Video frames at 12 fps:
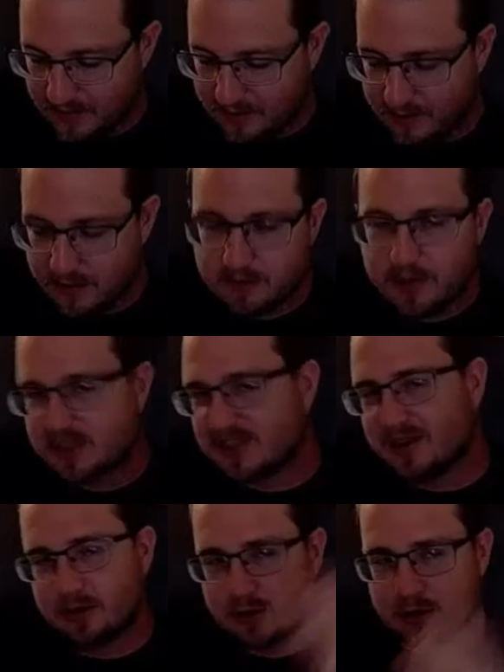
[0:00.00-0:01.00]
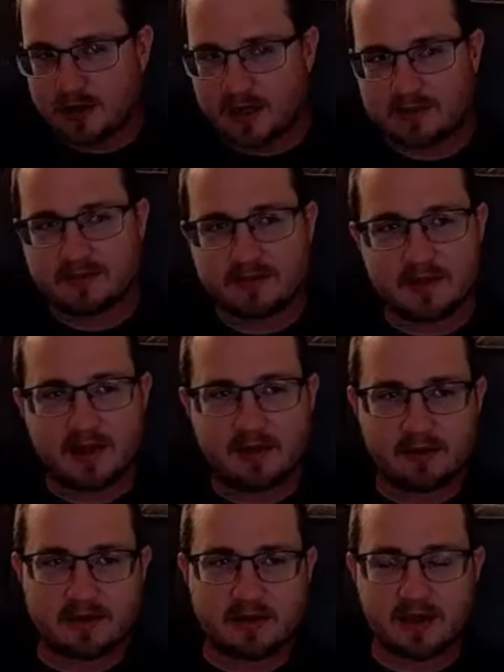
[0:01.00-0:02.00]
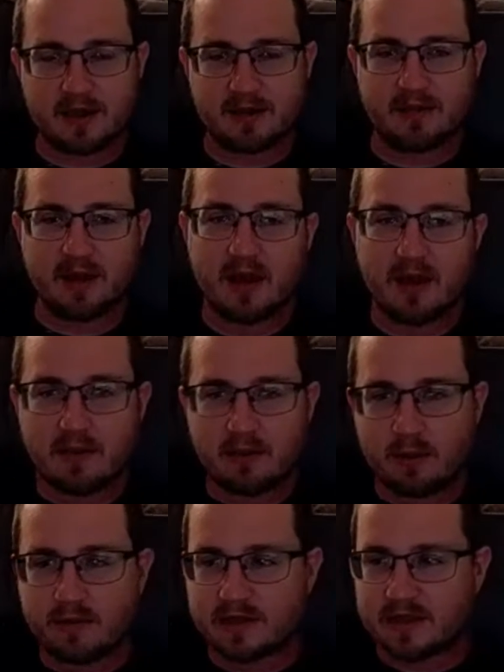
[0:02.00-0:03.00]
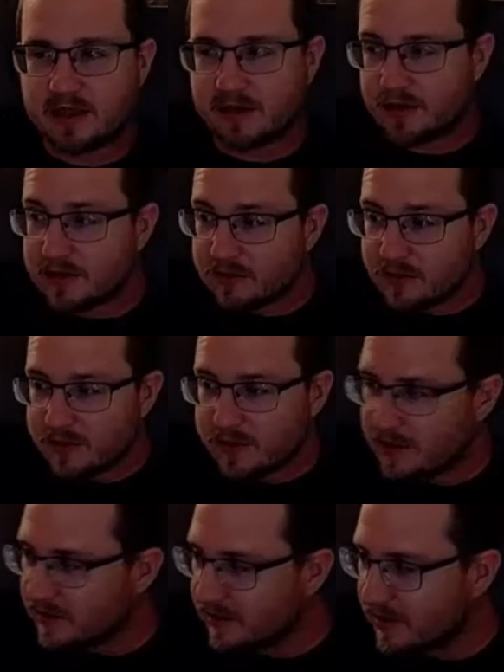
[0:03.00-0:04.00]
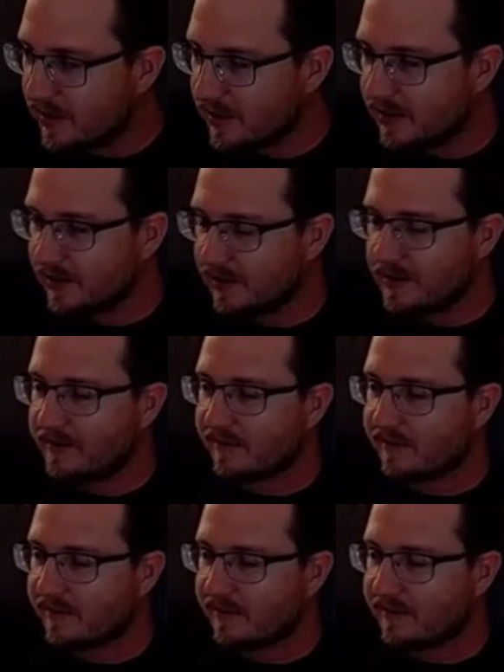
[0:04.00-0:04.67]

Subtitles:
First version, it was okay. It was more of a serious movie than